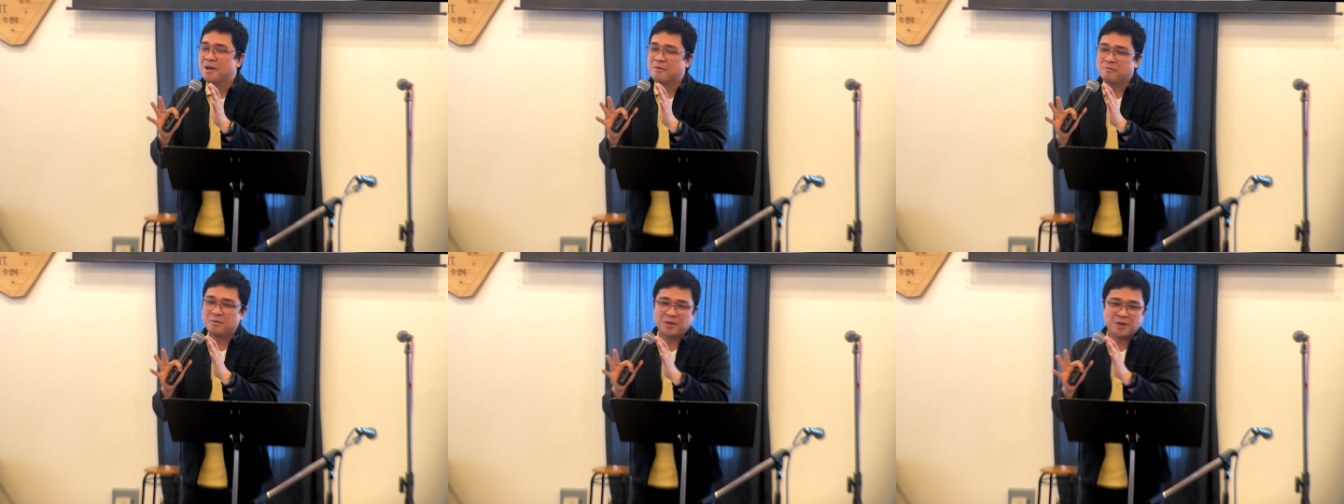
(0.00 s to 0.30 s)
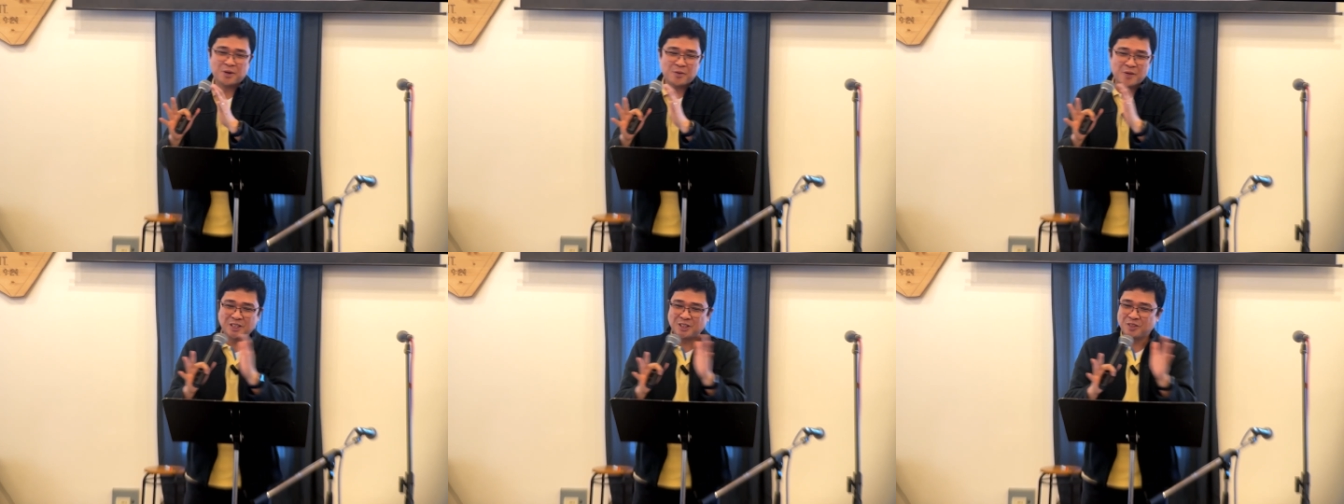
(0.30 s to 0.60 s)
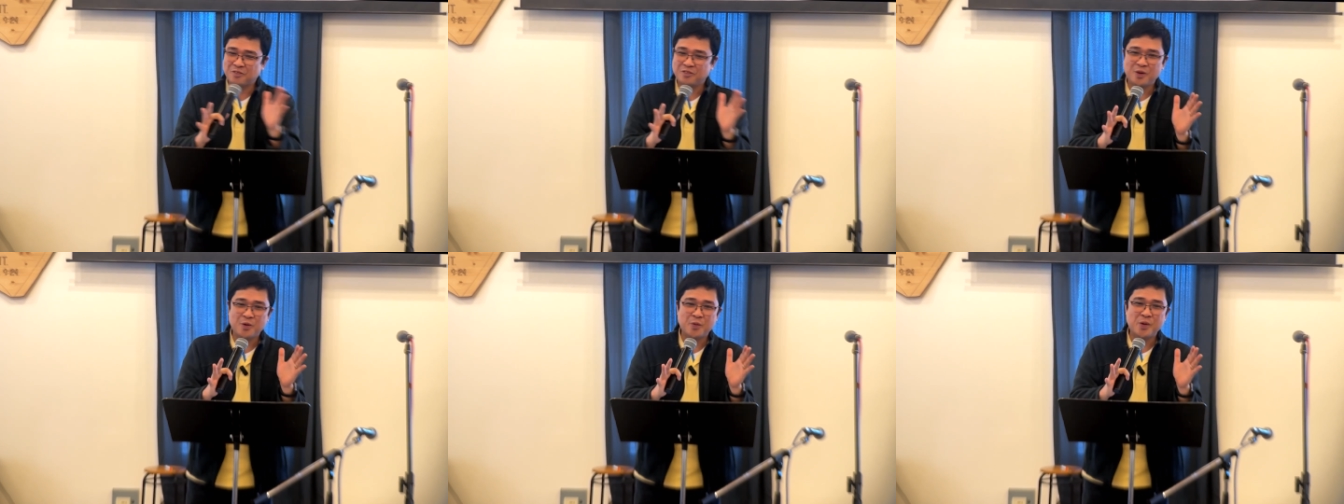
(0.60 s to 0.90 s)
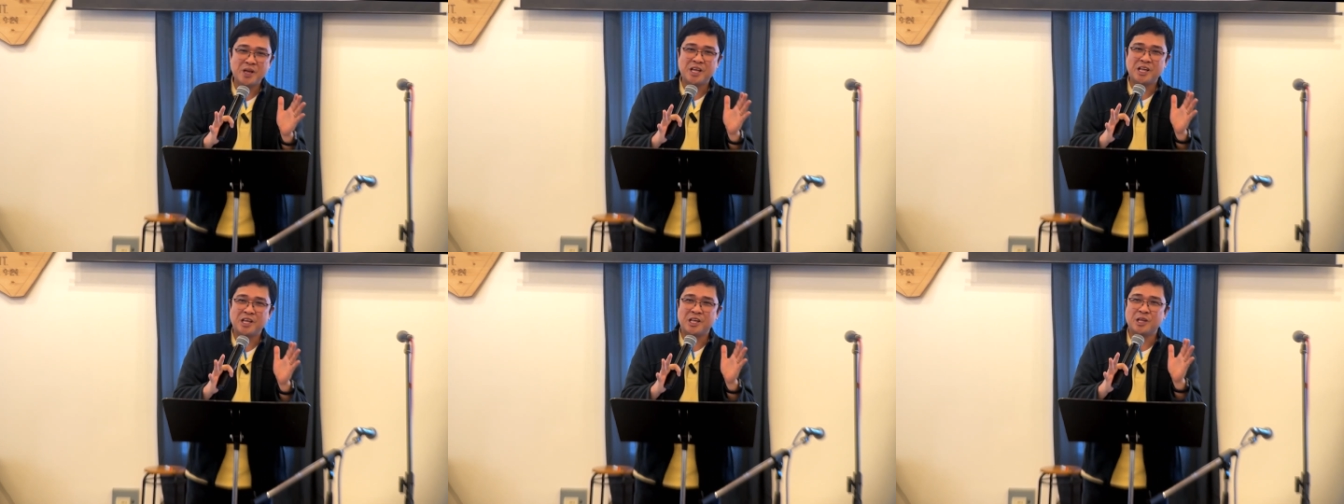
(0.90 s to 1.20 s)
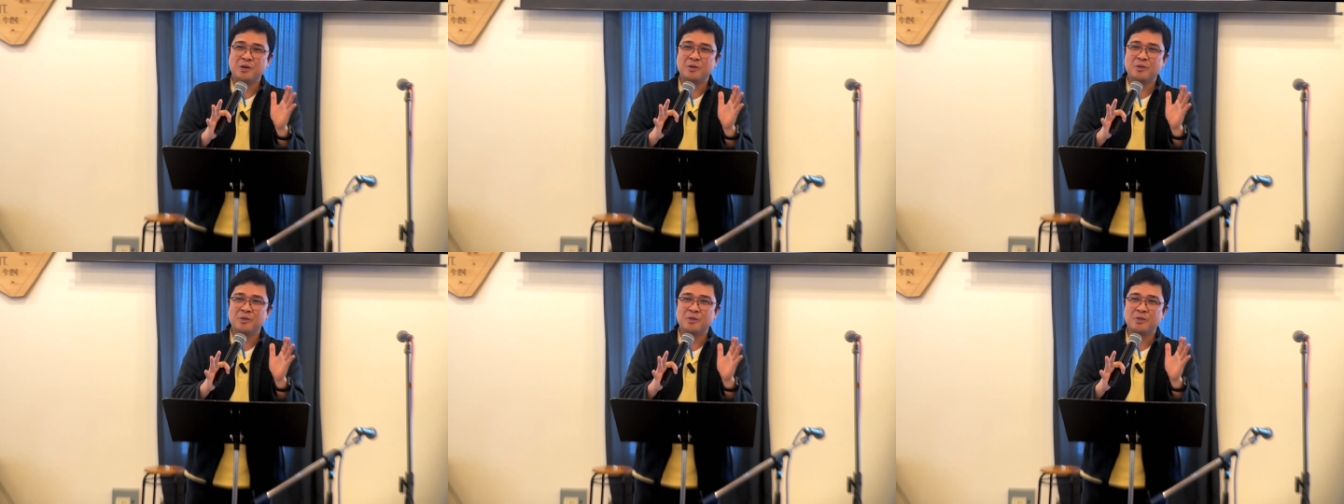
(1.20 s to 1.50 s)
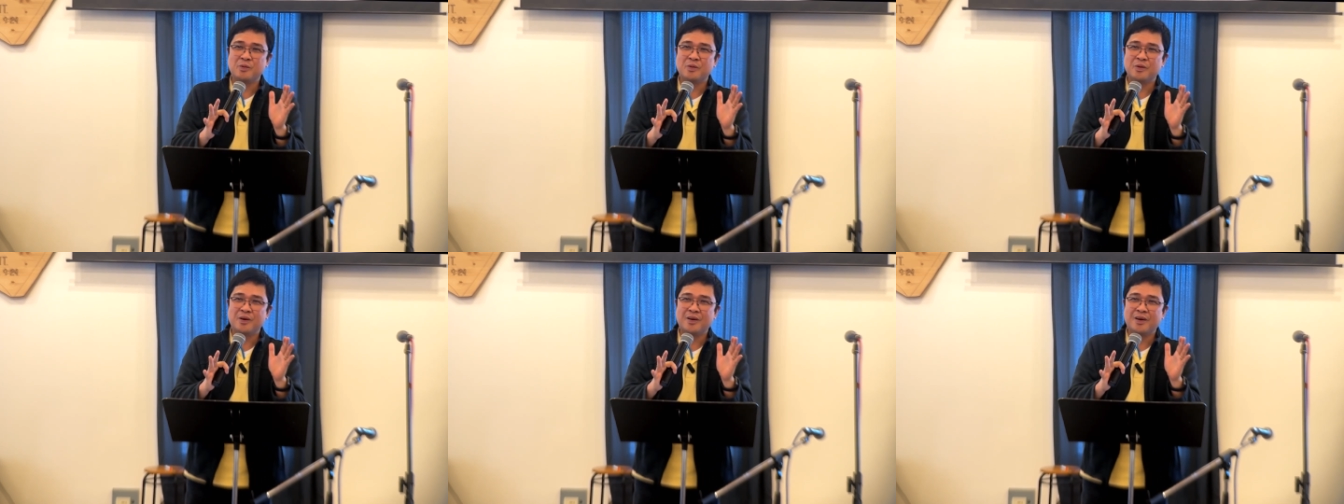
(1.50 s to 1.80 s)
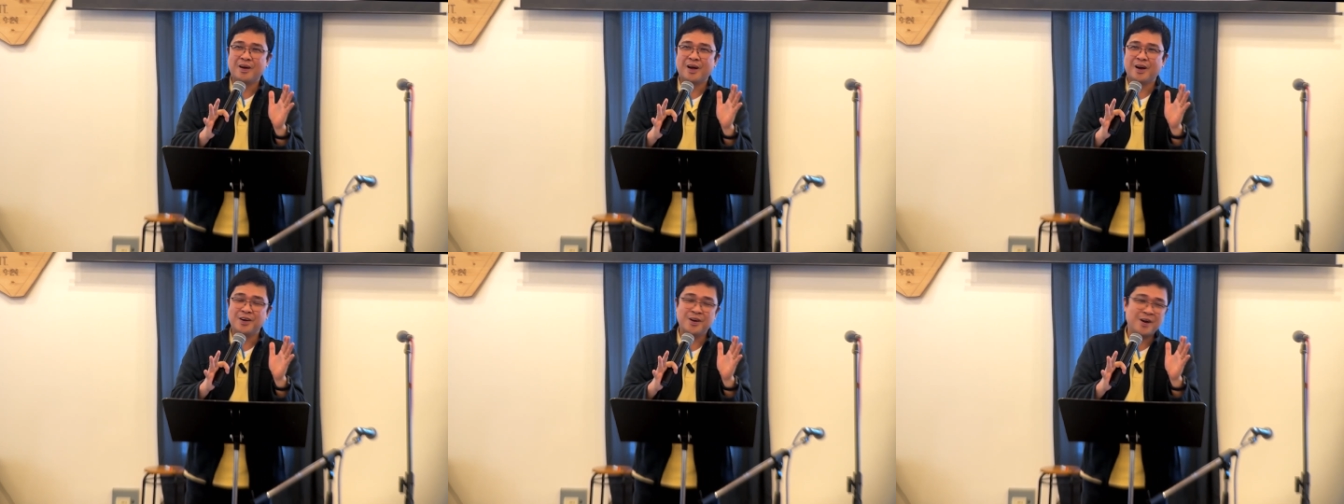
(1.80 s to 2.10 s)
but the rest of the week you
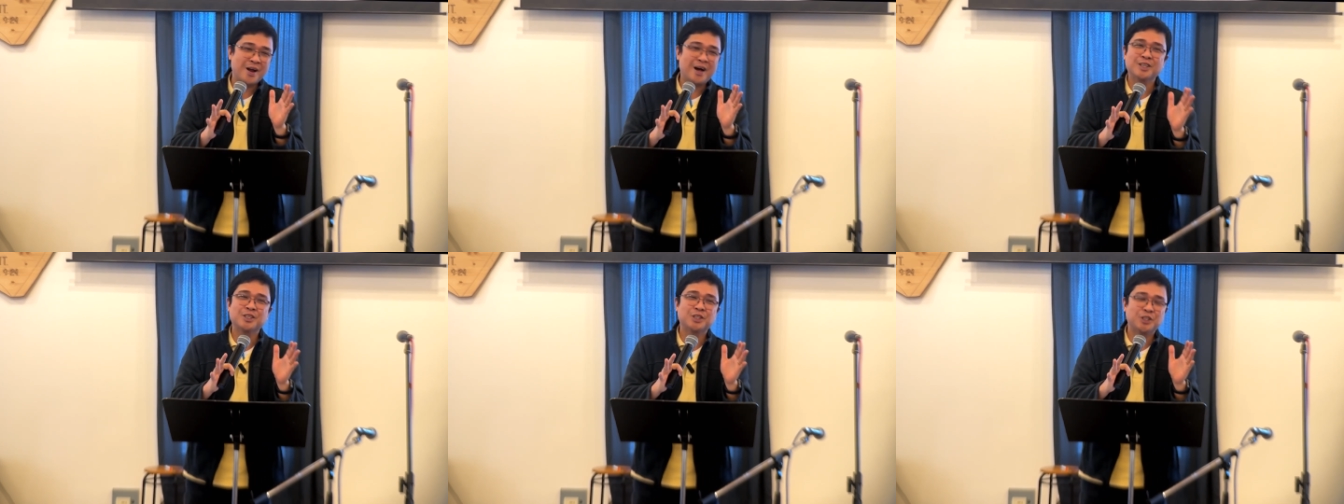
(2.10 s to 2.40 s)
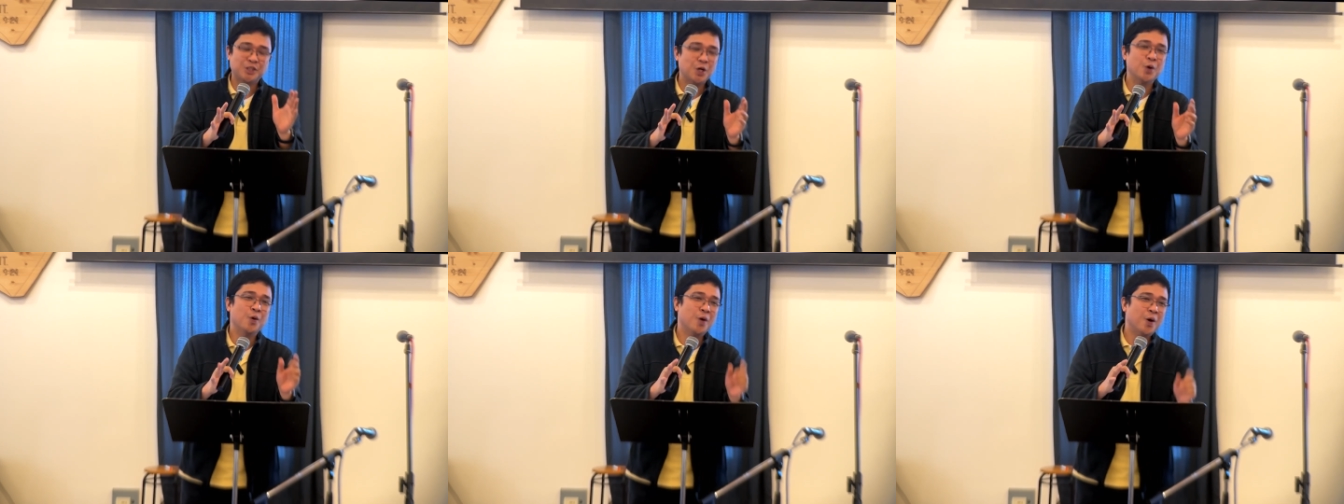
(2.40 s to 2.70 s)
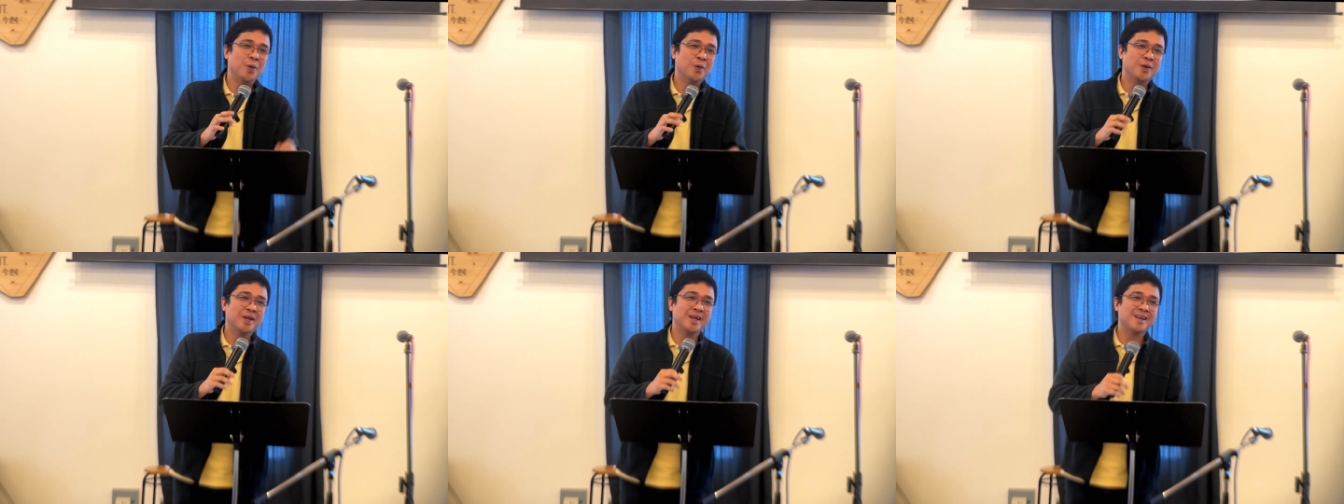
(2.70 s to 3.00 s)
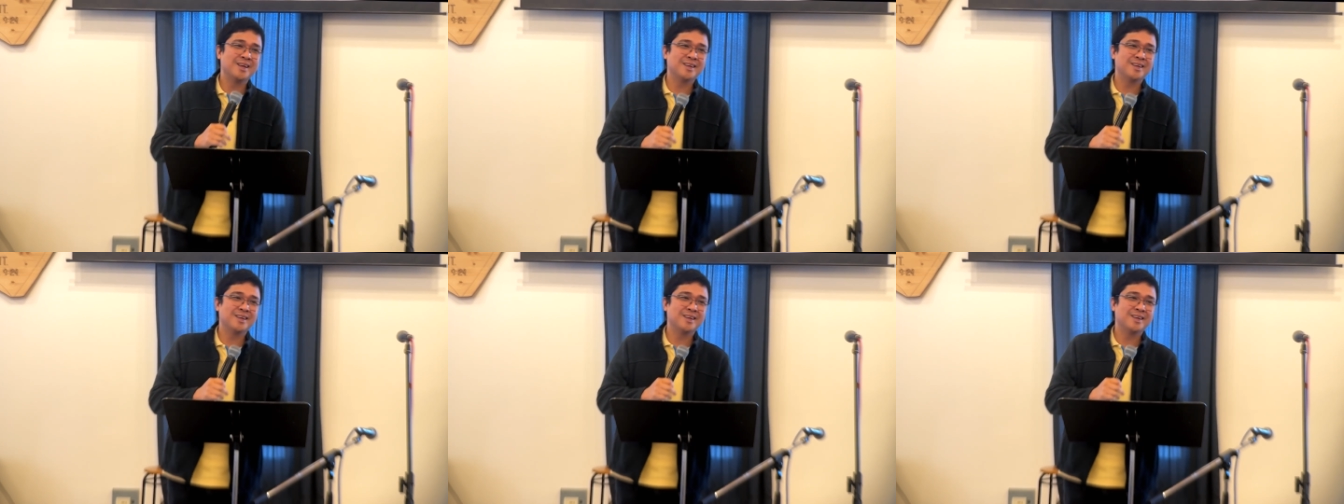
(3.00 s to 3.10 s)
are not so holy.